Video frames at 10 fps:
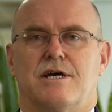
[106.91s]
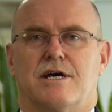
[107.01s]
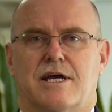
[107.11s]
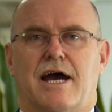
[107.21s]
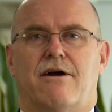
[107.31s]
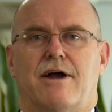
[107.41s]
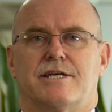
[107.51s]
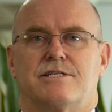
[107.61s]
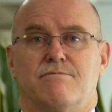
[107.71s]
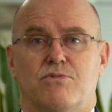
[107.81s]
ACARA
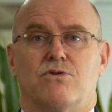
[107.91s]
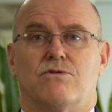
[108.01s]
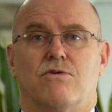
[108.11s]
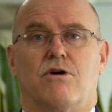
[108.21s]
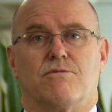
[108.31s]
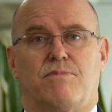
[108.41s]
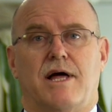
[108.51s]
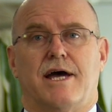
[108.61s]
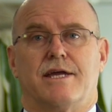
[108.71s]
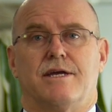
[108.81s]
has an important role to
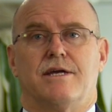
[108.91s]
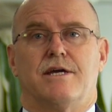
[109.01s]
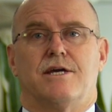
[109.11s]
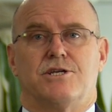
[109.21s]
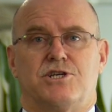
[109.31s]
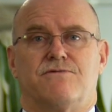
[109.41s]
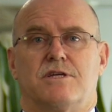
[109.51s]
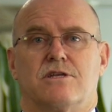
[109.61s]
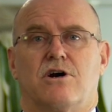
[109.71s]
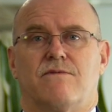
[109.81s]
play in
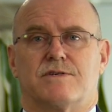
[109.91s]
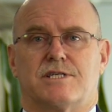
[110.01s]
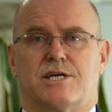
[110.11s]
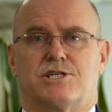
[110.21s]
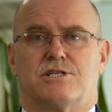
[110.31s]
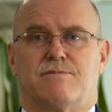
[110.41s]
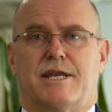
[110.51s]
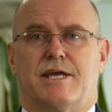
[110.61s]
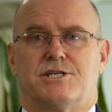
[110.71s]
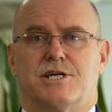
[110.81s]
shifting the conversations
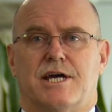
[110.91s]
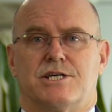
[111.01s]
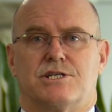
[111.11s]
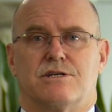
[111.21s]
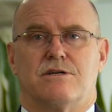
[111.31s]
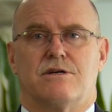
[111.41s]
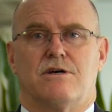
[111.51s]
about education